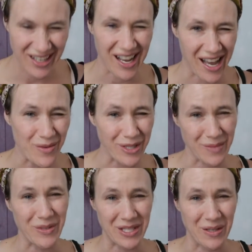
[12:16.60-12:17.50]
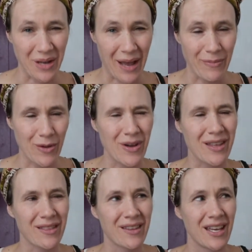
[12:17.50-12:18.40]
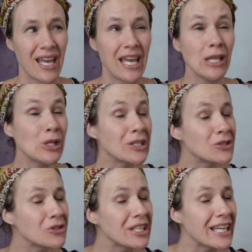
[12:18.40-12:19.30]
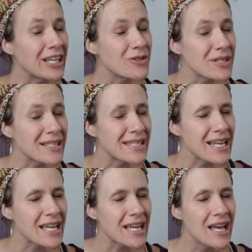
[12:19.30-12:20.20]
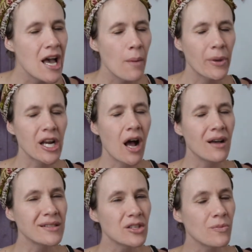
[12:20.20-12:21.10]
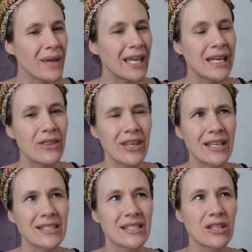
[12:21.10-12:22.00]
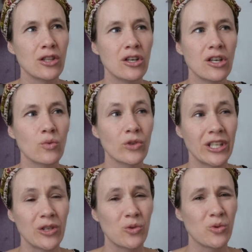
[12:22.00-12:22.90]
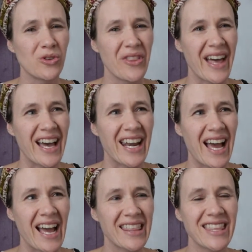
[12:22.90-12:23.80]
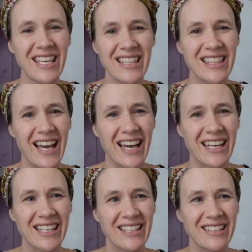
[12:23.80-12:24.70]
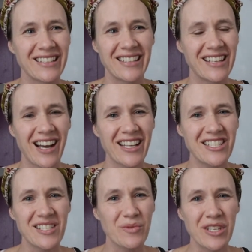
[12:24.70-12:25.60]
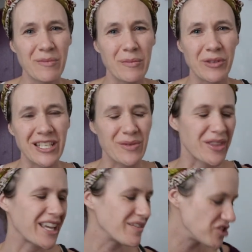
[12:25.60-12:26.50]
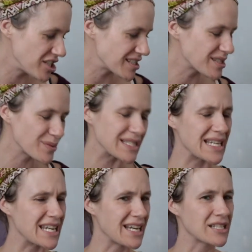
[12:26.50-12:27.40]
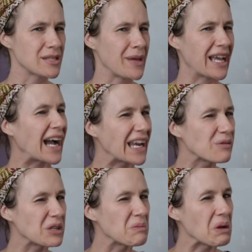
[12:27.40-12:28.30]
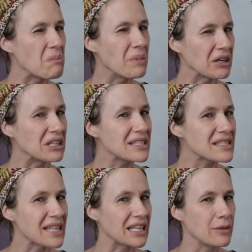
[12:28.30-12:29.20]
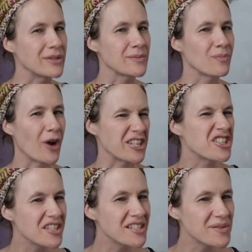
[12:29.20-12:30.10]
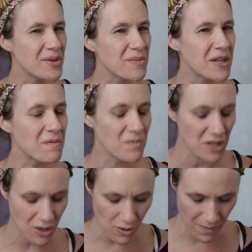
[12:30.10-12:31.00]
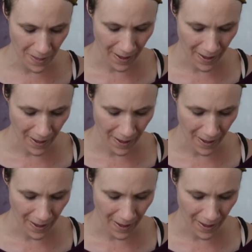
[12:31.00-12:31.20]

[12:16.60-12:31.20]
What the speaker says: God wouldn't be too happy with. It looked really interesting, but it also made things look really cool that I think that God just wouldn't have been pleased with. Like if Jesus was sitting next to me, I kind of would have been embarrassed that he was watching this with me, you know?